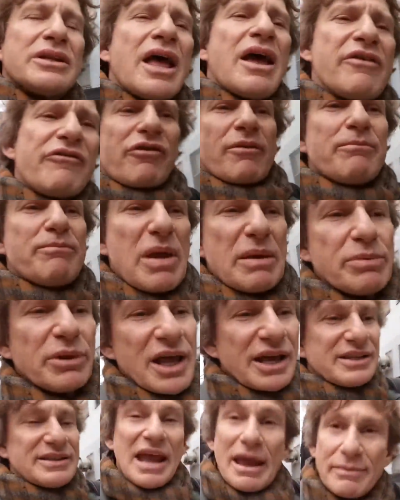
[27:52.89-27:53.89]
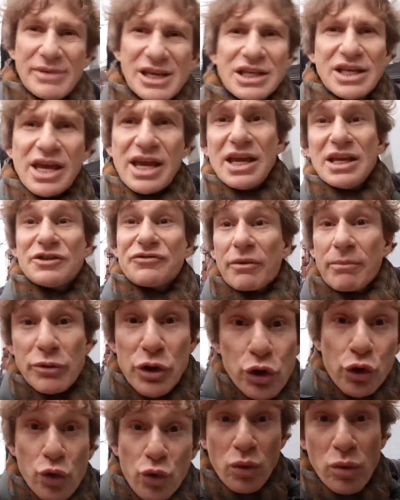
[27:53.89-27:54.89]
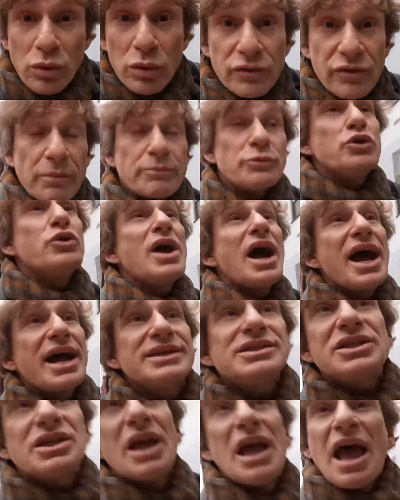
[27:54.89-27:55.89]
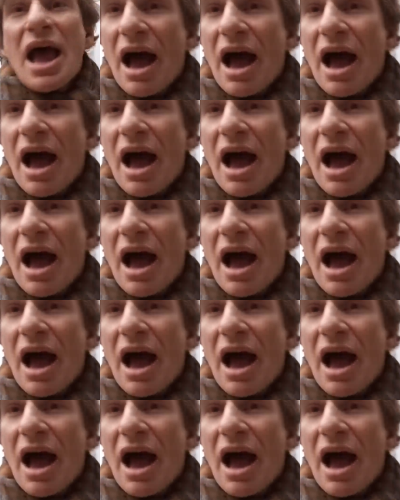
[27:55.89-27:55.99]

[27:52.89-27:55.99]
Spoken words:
and from people like Damian Keyes, from you guys.